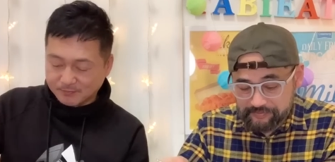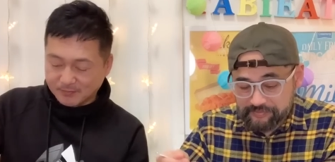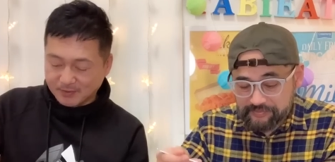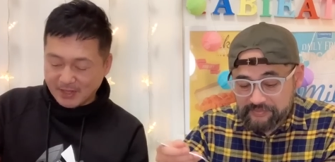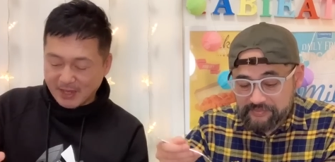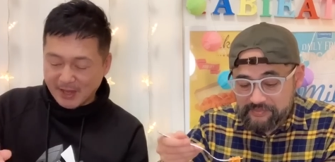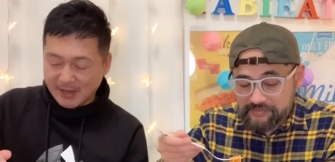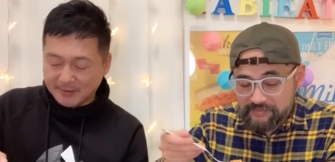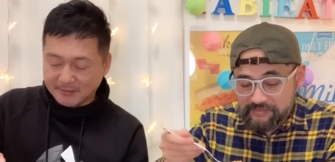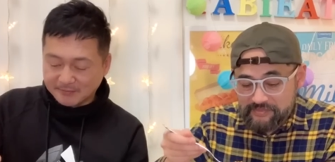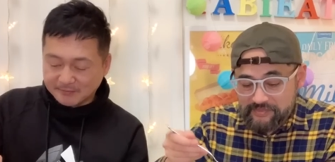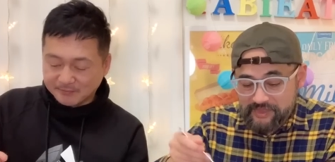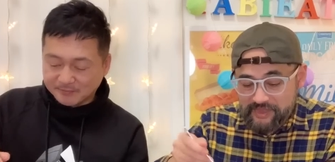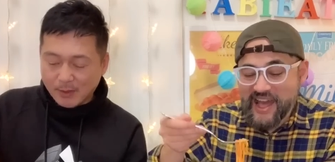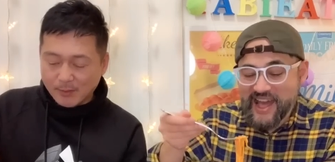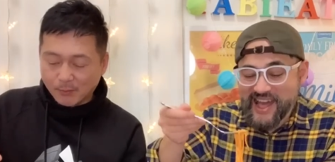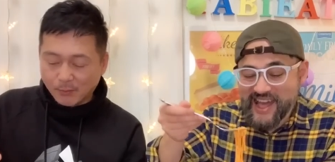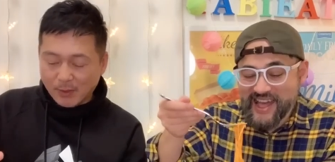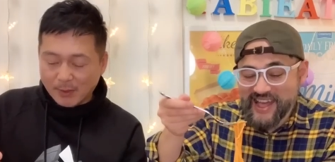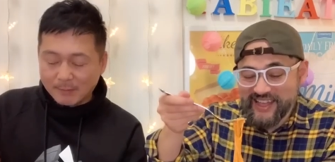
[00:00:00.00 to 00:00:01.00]
Speaker 1: Yeah.
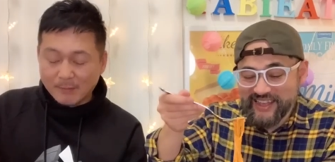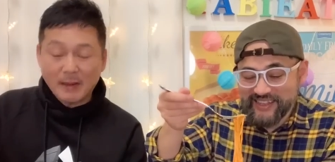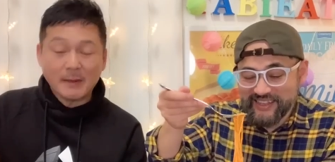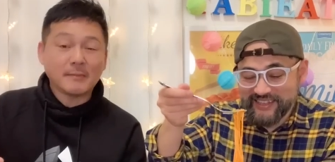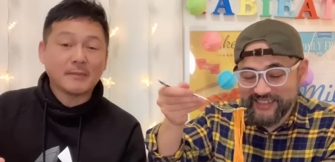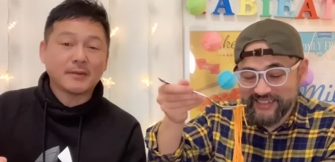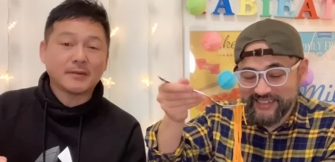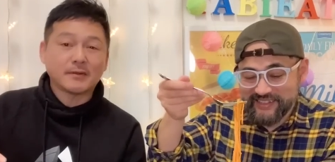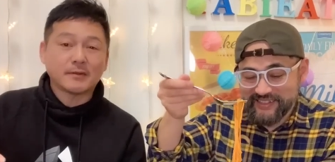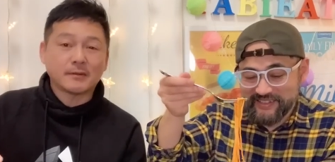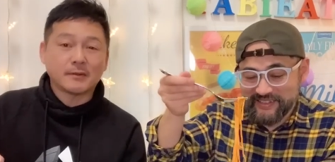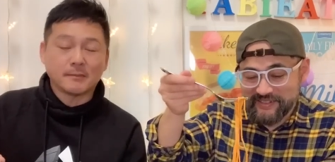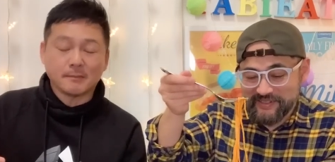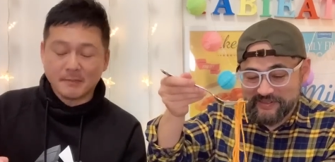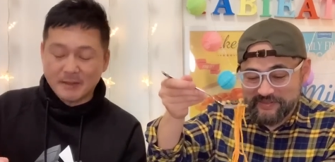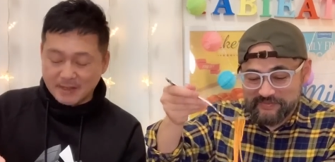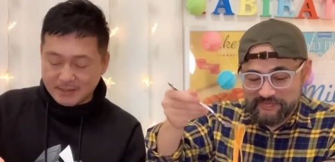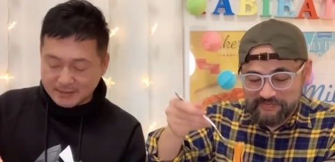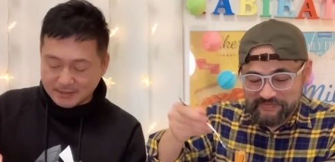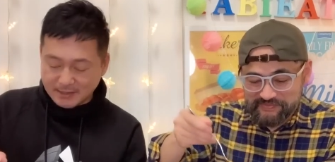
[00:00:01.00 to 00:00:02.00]
But when my mother
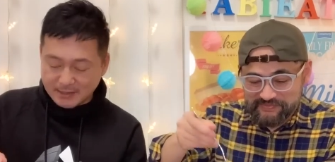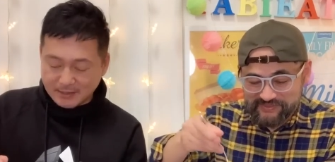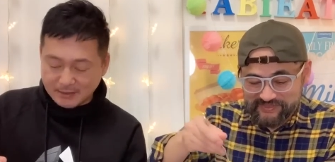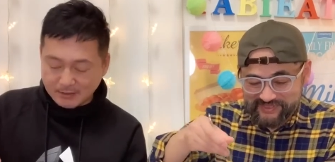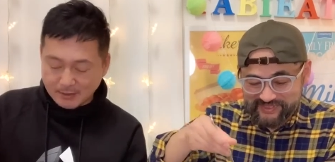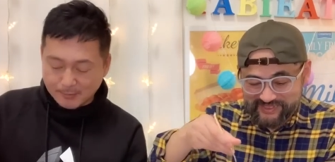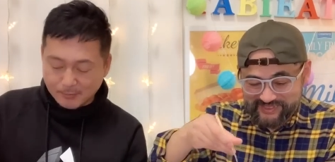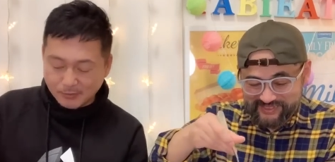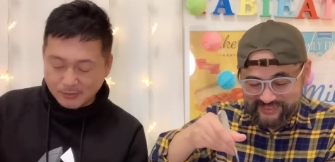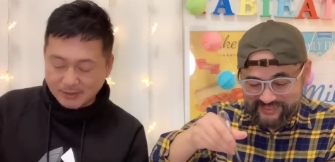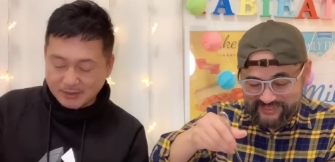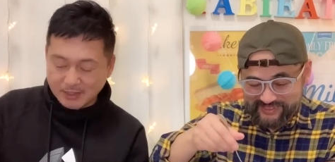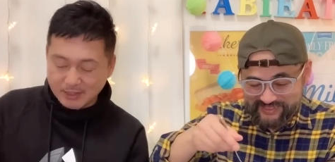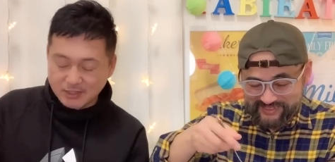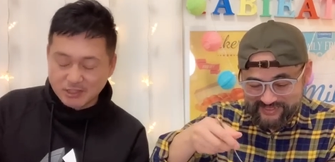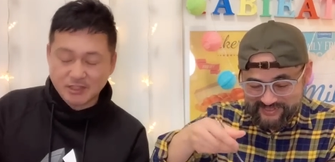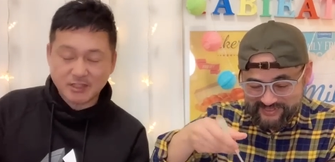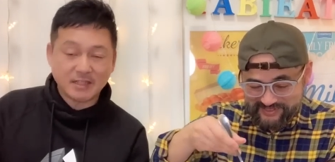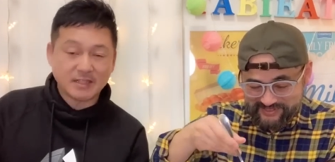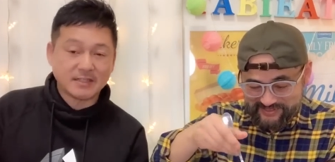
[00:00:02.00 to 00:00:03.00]
makes a Napolitan,
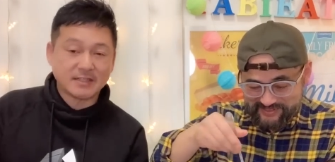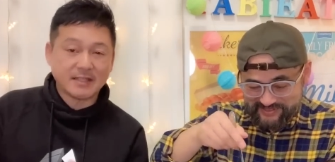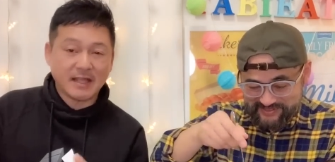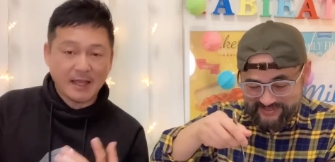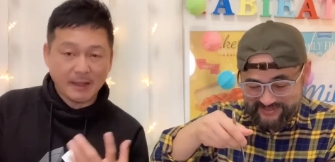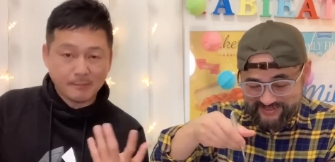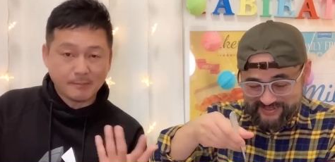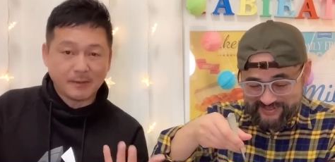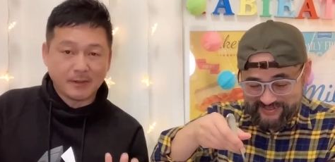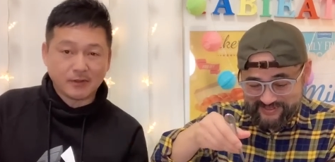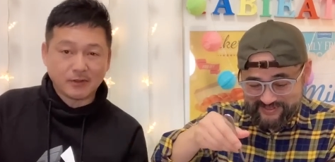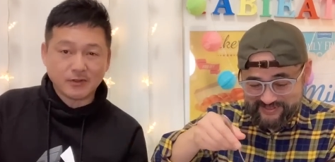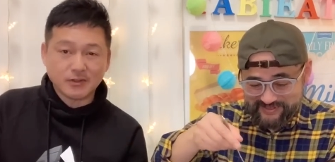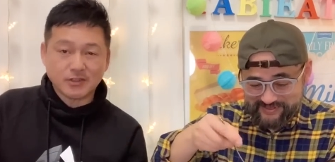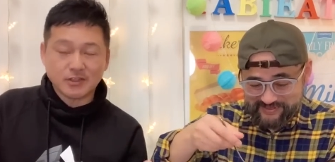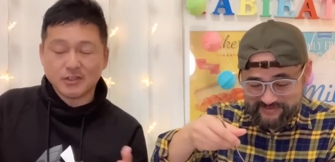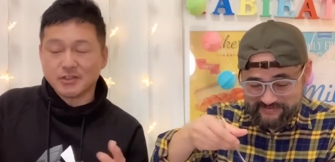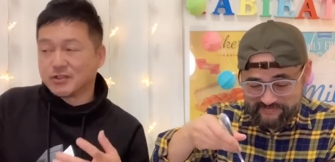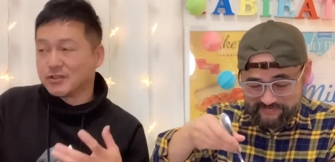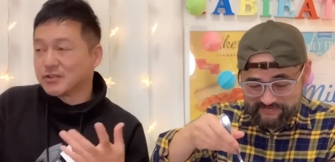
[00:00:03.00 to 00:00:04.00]
she doesn't add butter.
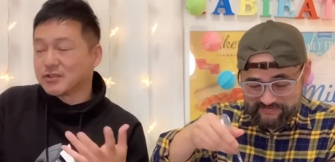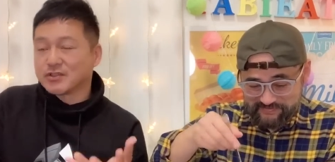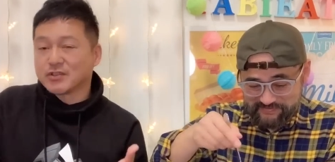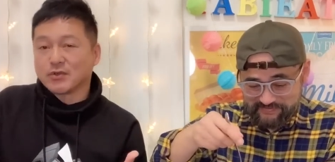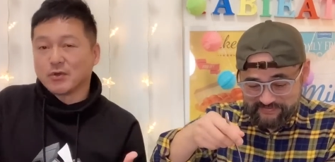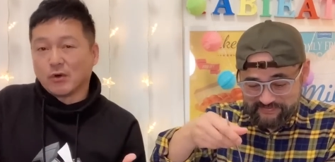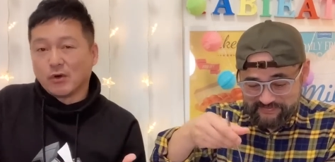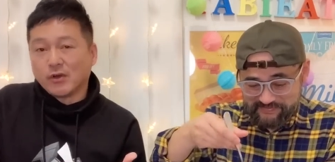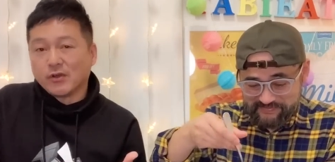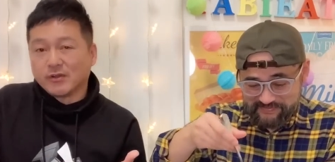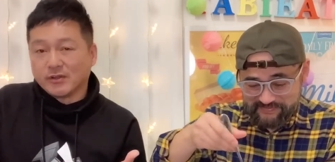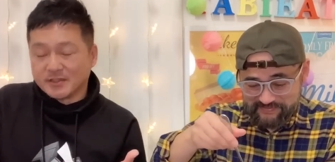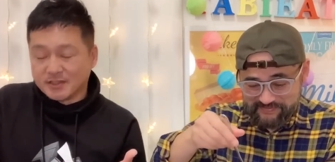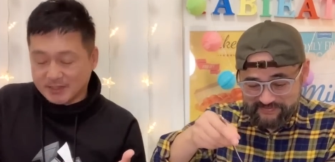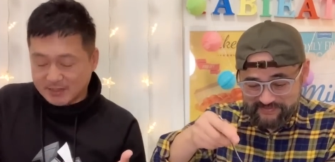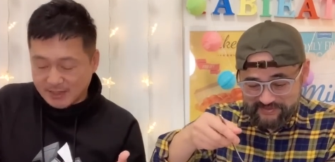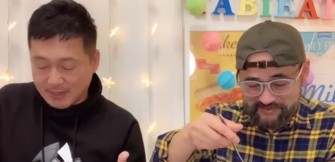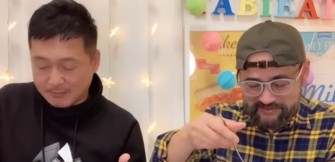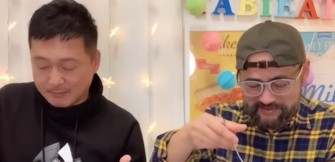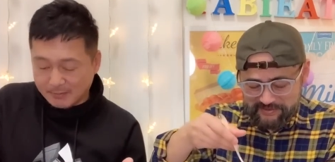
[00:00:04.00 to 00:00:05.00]
She uses oil
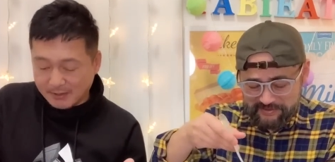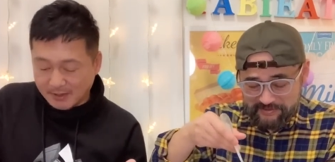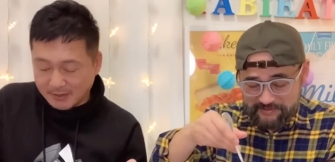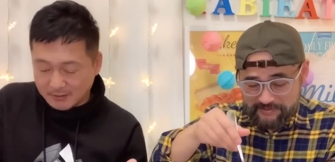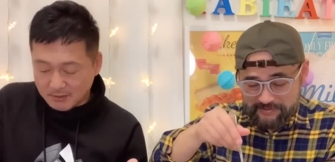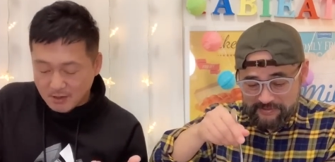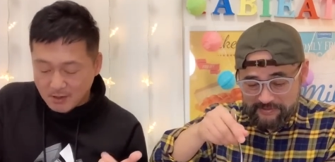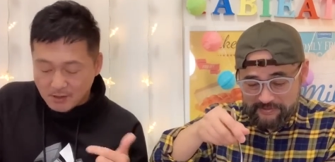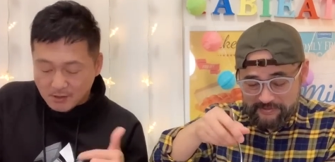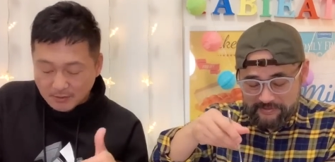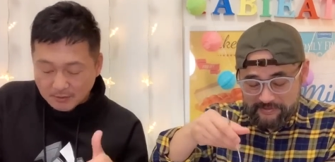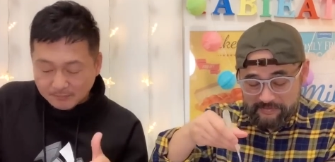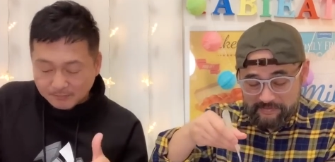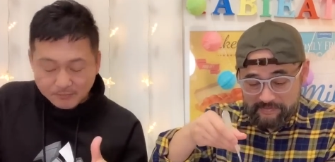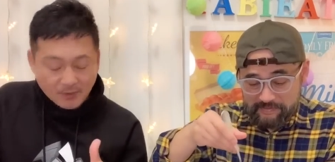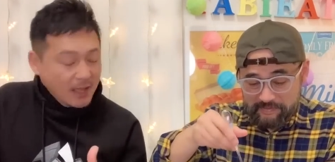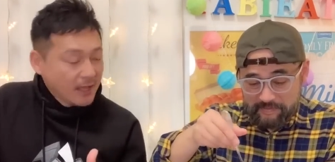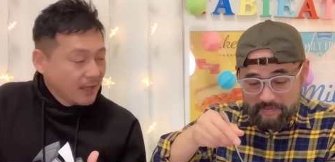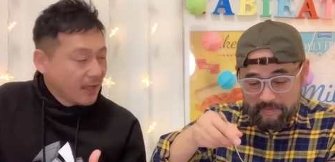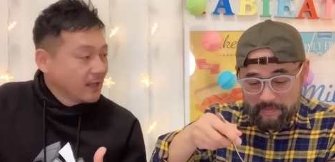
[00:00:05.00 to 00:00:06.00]
instead. But
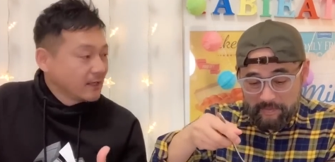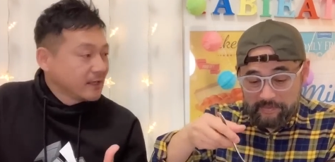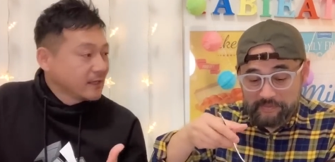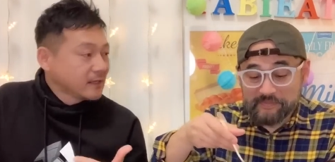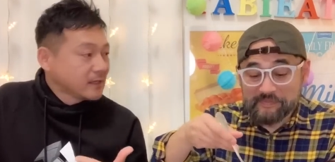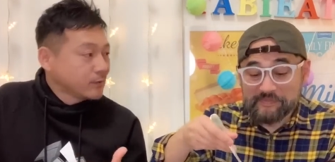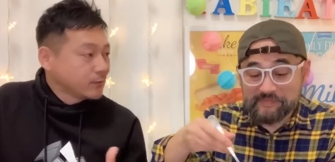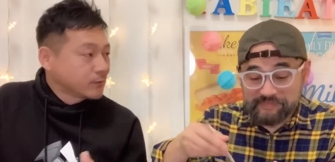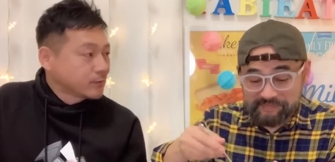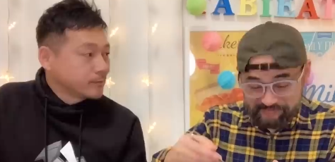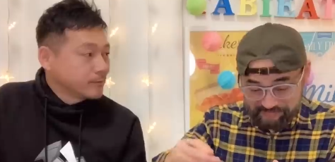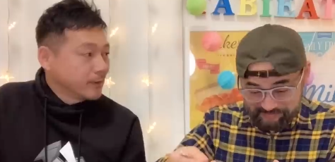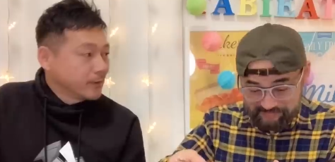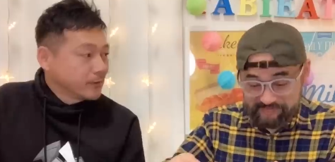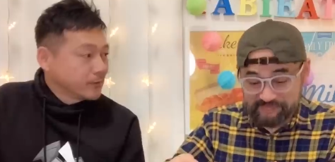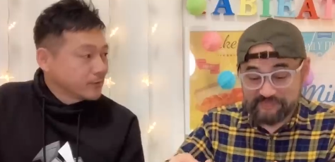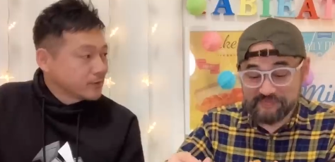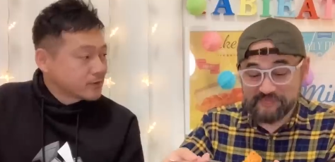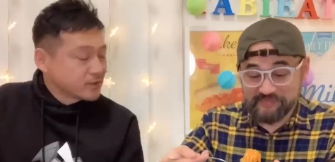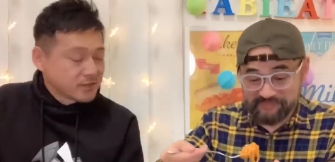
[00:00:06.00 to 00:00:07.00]
I like it with
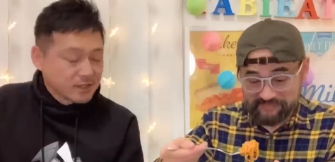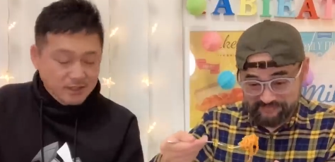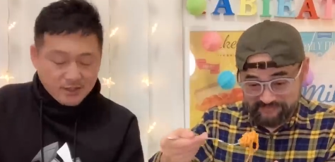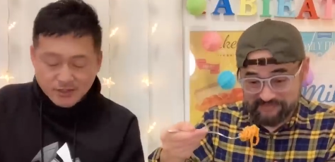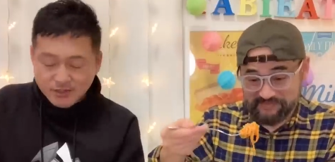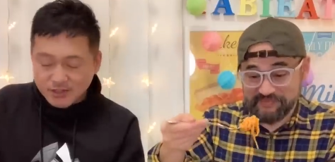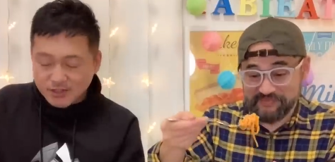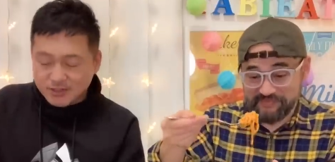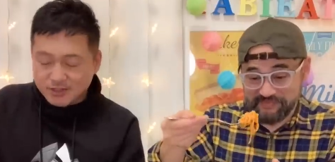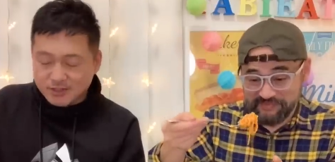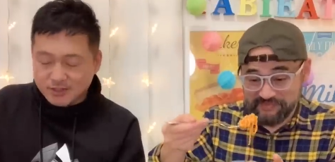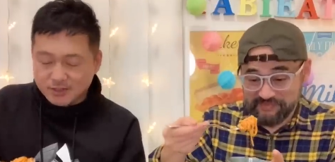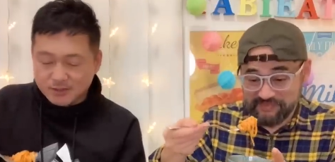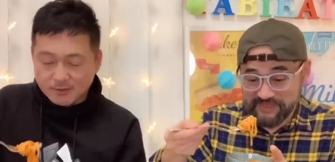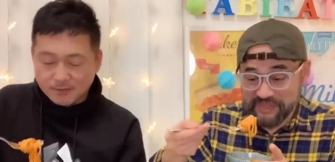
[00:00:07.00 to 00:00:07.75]
butter. It's delicious.